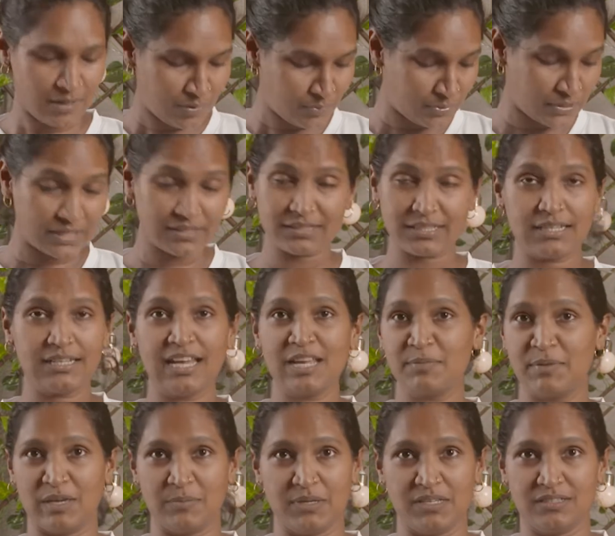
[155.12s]
Plants are like
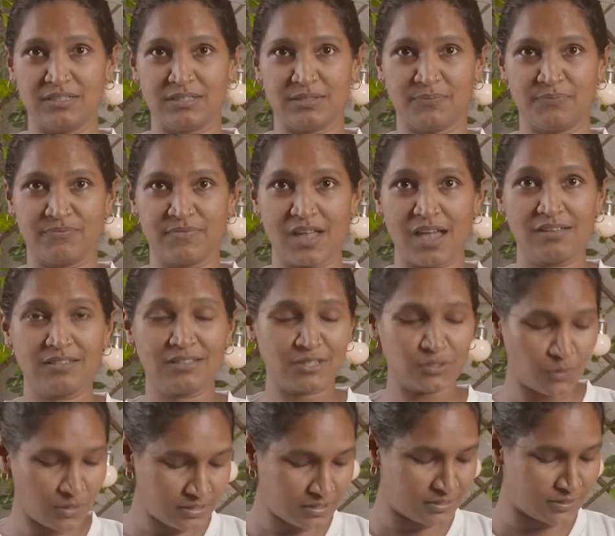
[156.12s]
babies, and
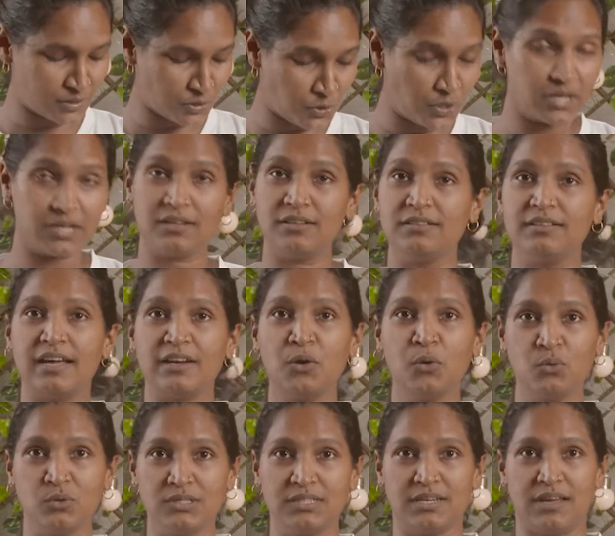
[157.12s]
soil is the cradle that
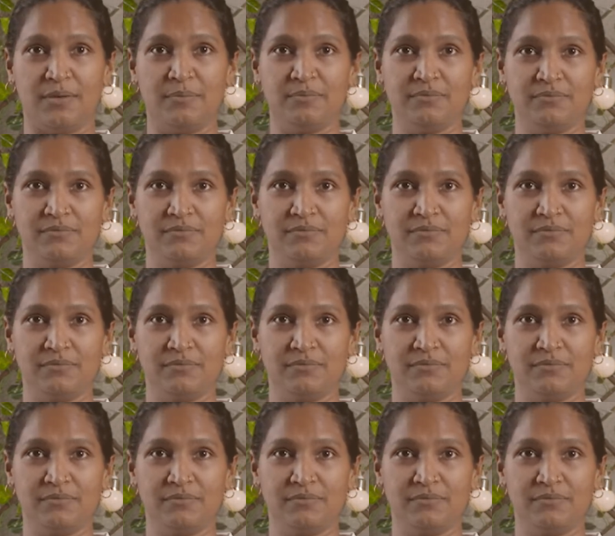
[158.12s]
holds them.